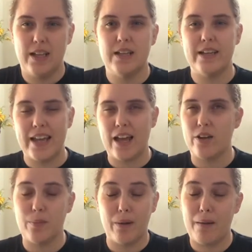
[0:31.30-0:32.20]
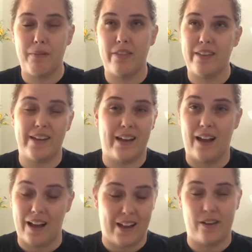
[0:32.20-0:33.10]
Now, you're probably thinking,
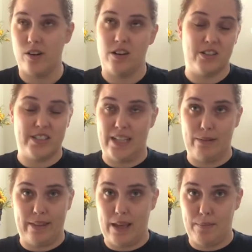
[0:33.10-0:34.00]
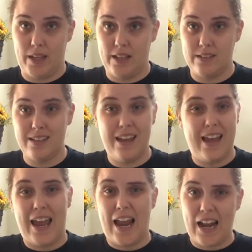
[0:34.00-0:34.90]
I don't understand what that means.
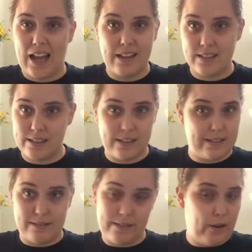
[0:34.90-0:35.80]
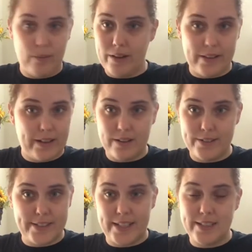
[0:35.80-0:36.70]
And I don't really
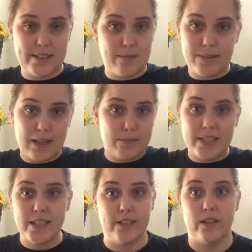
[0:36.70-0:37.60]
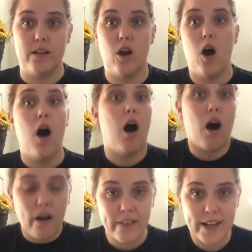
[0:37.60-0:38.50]
understand sometimes either.
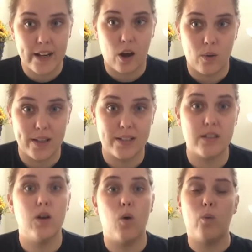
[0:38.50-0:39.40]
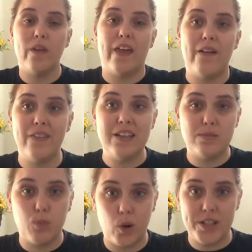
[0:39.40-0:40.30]
All I know is, without this
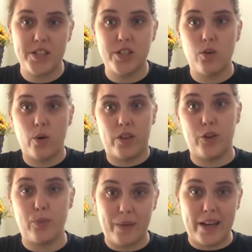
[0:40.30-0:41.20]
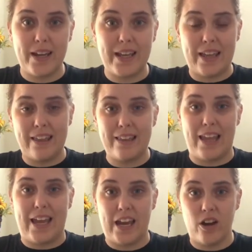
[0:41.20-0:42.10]
moisture or the humidity in the
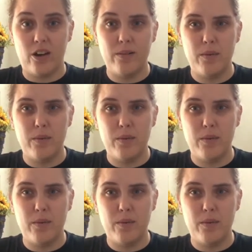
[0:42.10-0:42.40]
air,